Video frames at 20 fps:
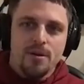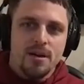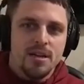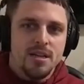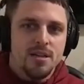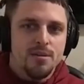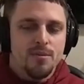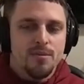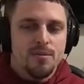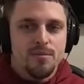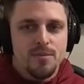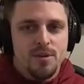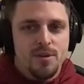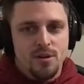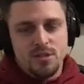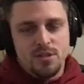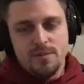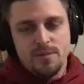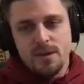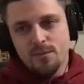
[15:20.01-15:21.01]
I need,
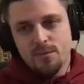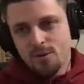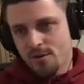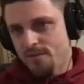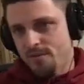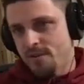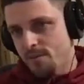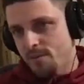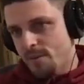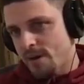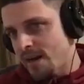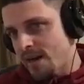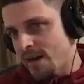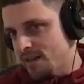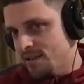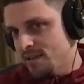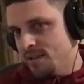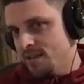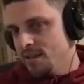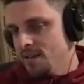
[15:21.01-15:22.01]
to make more of an
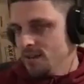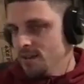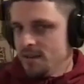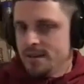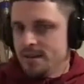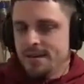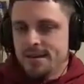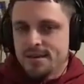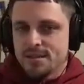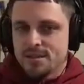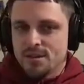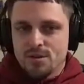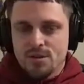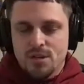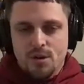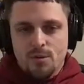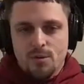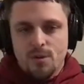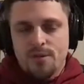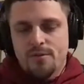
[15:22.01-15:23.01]
impact. So,
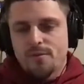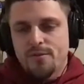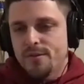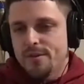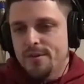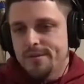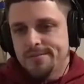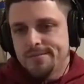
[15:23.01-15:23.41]
we've